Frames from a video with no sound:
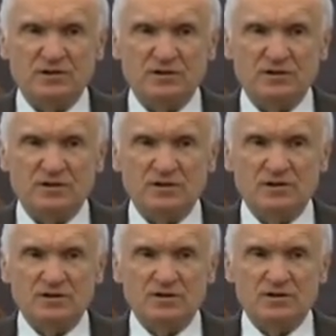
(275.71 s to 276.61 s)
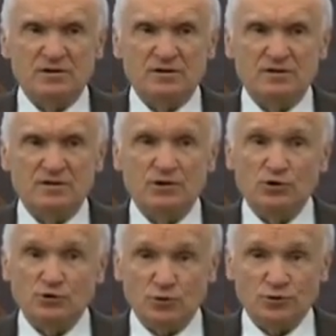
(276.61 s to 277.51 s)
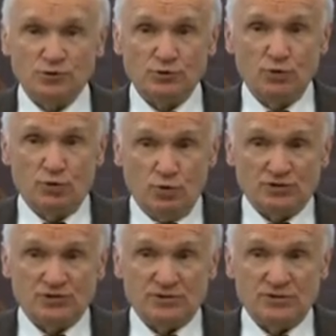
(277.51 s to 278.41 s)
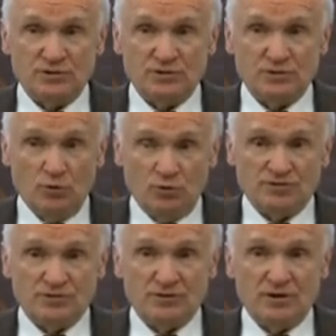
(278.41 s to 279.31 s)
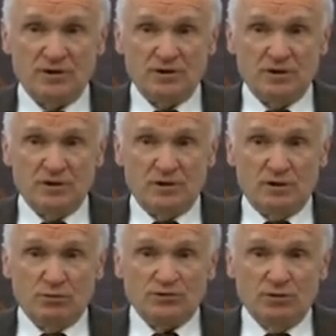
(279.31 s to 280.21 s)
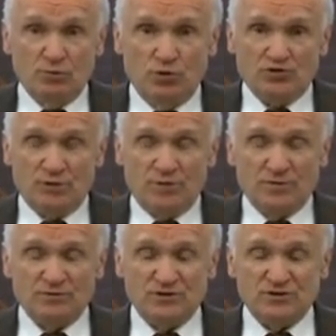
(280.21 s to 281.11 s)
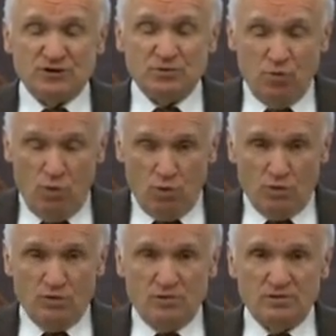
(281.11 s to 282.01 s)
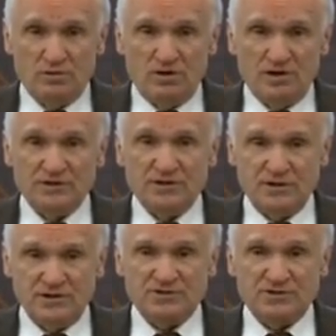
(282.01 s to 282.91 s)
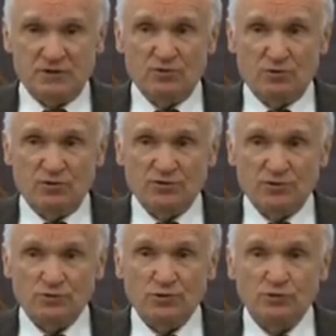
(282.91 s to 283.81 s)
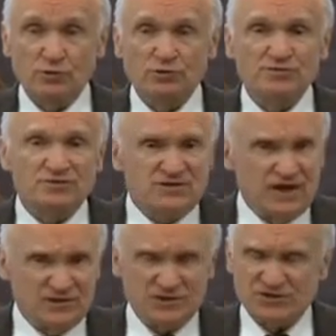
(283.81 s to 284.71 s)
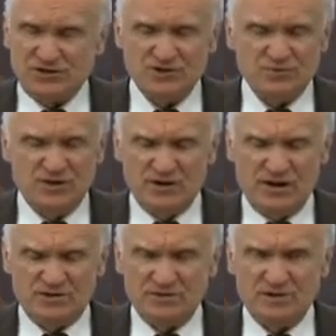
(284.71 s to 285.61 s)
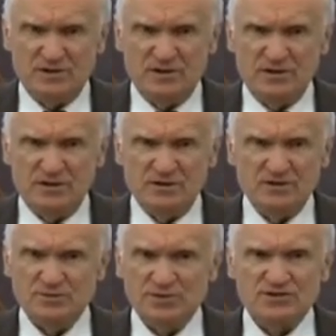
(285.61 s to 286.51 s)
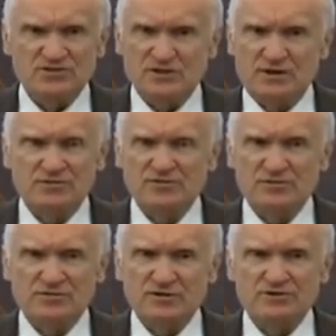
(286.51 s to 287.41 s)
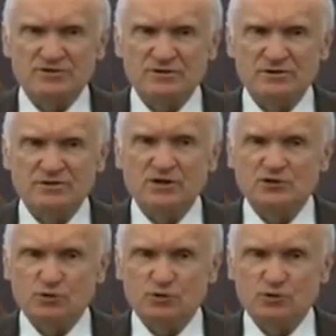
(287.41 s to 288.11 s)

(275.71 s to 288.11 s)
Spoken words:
a vice, this is a passion, and a person who wants to get united with God, to get God's glory,